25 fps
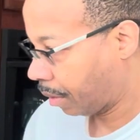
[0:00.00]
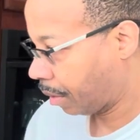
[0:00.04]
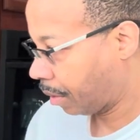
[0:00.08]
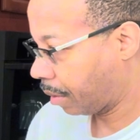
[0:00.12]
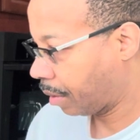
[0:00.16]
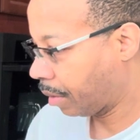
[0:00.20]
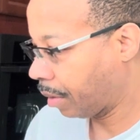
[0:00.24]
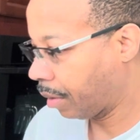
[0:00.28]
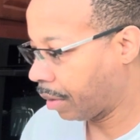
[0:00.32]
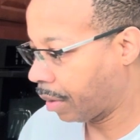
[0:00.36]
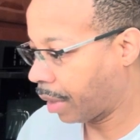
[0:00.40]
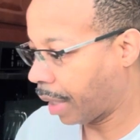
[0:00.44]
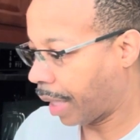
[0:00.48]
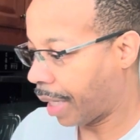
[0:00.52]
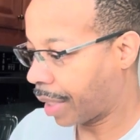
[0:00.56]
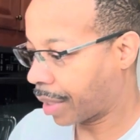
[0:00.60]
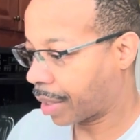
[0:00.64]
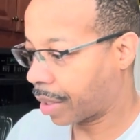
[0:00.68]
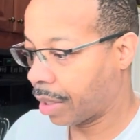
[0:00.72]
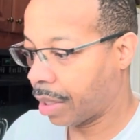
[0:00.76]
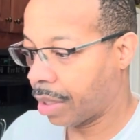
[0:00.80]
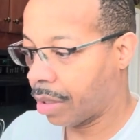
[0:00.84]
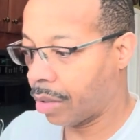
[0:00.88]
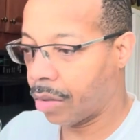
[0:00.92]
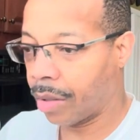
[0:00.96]
You guys
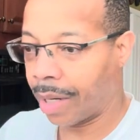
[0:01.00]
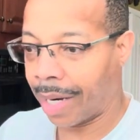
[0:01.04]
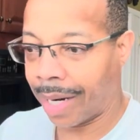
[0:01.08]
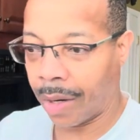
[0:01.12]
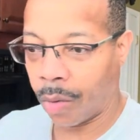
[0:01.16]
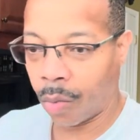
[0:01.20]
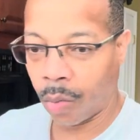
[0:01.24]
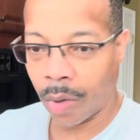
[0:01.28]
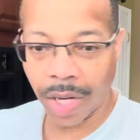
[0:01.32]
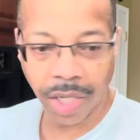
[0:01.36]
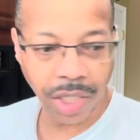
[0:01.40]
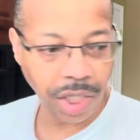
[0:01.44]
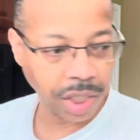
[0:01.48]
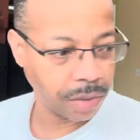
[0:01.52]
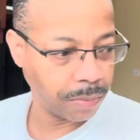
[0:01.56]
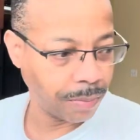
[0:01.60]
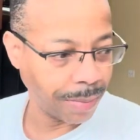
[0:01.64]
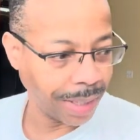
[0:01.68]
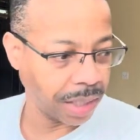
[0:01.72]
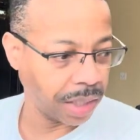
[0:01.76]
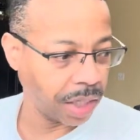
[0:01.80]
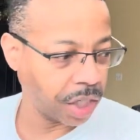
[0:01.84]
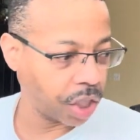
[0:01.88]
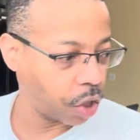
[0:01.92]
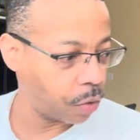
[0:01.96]
know I washed my
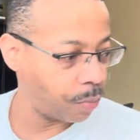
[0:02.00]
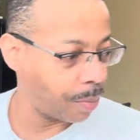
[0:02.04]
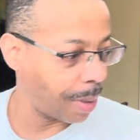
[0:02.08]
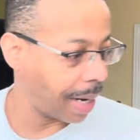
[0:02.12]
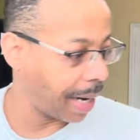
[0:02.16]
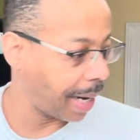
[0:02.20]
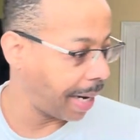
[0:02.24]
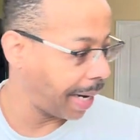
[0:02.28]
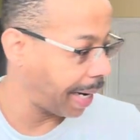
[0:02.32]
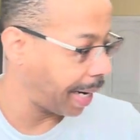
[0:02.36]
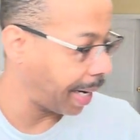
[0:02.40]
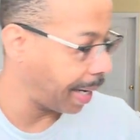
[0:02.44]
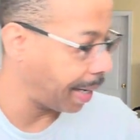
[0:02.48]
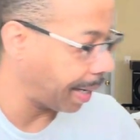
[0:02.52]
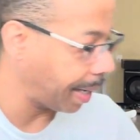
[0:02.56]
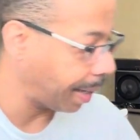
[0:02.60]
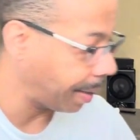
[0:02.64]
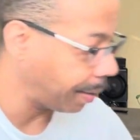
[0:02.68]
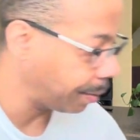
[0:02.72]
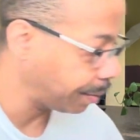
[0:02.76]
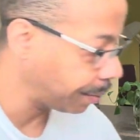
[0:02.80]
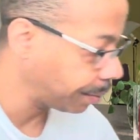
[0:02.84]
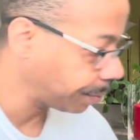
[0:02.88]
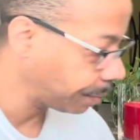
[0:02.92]
dishes by hand now.